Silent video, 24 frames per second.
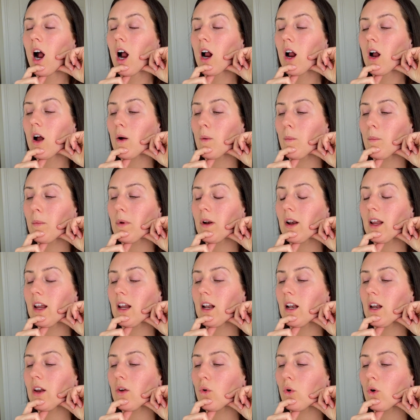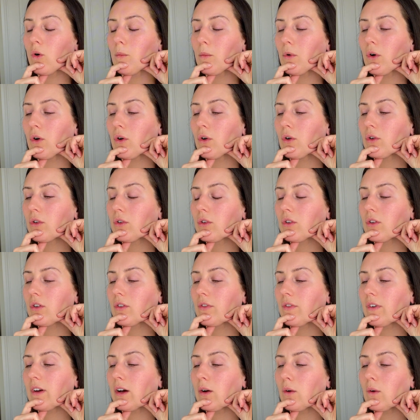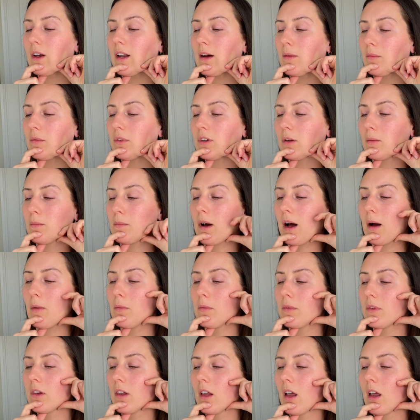Completely normal to feel lumps and bumps.